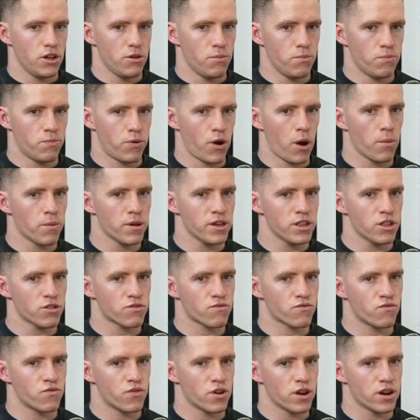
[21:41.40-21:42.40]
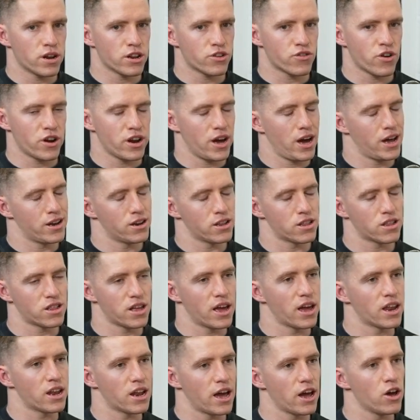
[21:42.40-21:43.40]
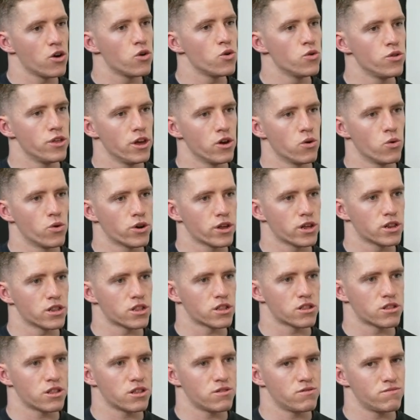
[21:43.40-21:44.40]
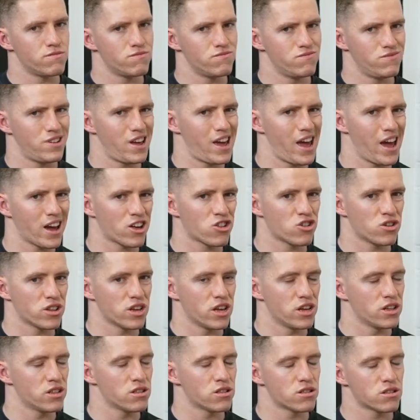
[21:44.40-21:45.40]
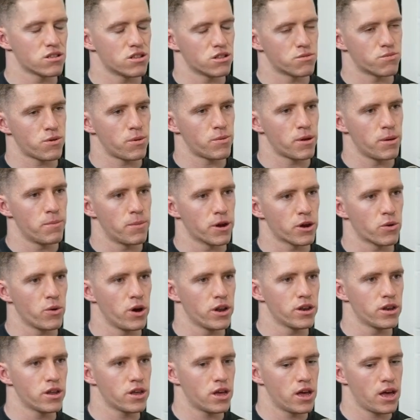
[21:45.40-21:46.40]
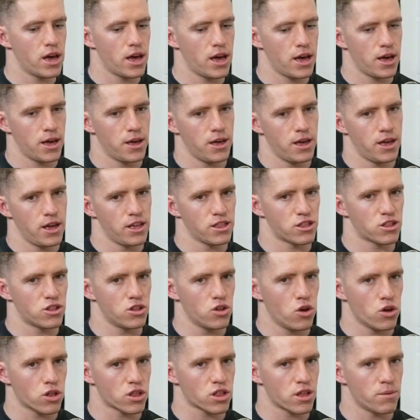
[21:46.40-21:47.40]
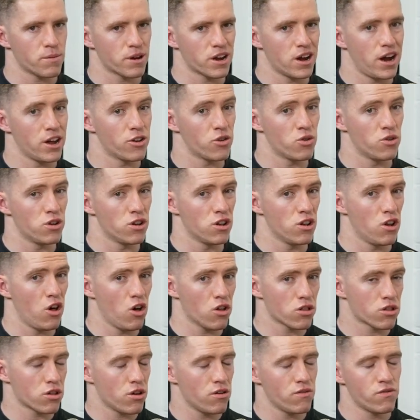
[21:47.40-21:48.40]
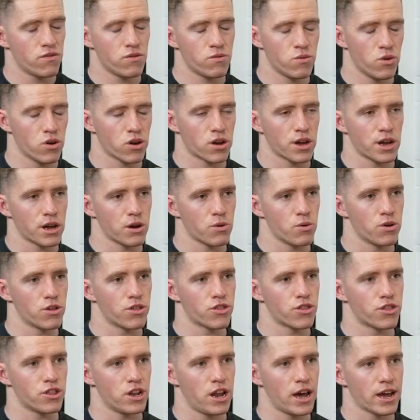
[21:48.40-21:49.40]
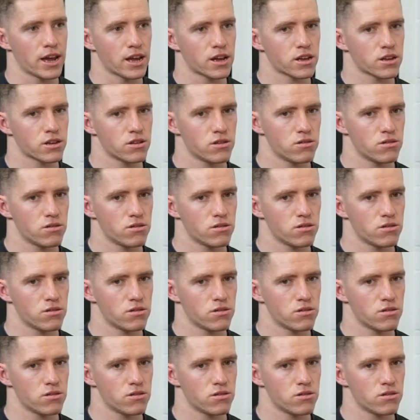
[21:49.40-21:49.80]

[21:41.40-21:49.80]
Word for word: probably just really trying to understand like who their audience actually is is probably a big one. Uh, it's not something I do lots of working with like